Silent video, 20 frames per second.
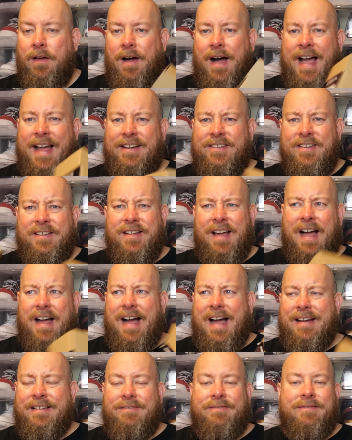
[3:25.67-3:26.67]
I actually,
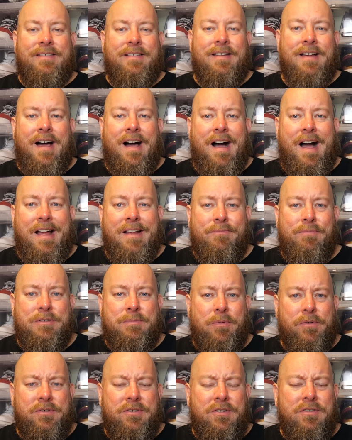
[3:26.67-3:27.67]
I, I, I, was
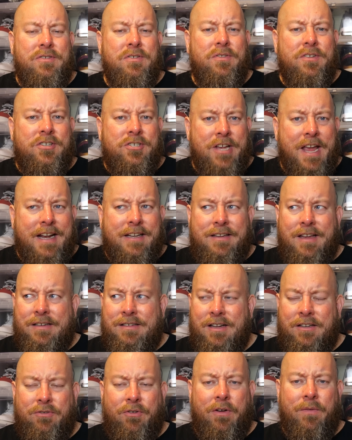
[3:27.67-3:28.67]
supposed to do the shake test
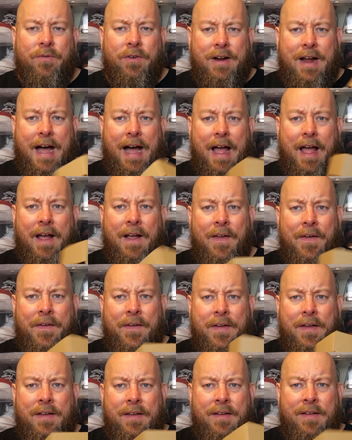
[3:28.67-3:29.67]
and I totally forgot.
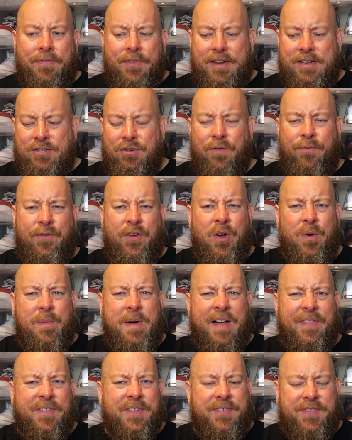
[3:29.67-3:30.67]
These two feel
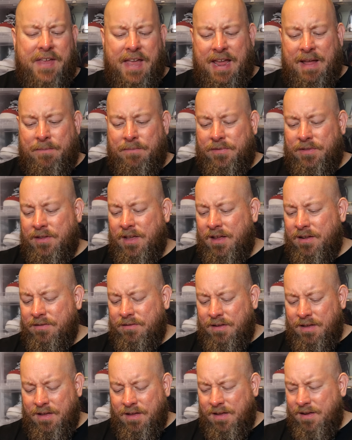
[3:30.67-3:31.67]
about the same.
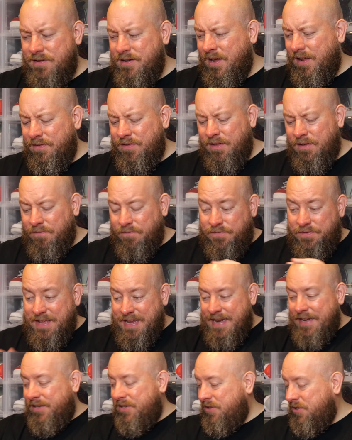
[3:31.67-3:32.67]
None, none of
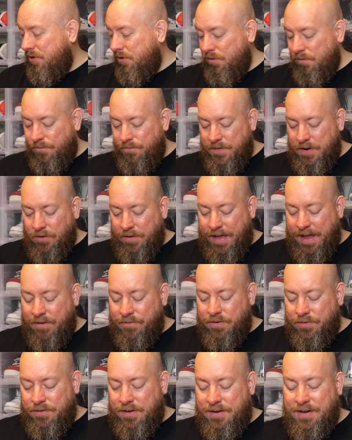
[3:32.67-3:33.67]
these two feel
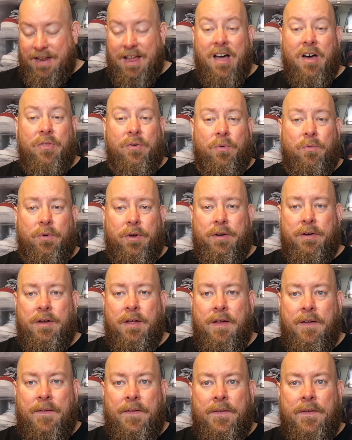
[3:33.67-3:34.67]
heavier than the other one.
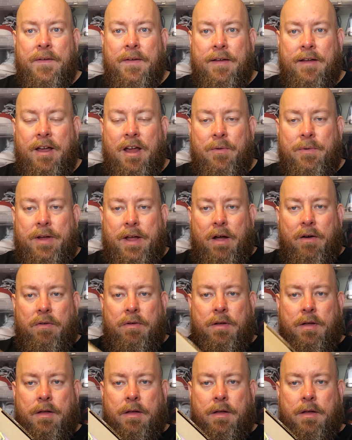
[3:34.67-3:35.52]
Here we go.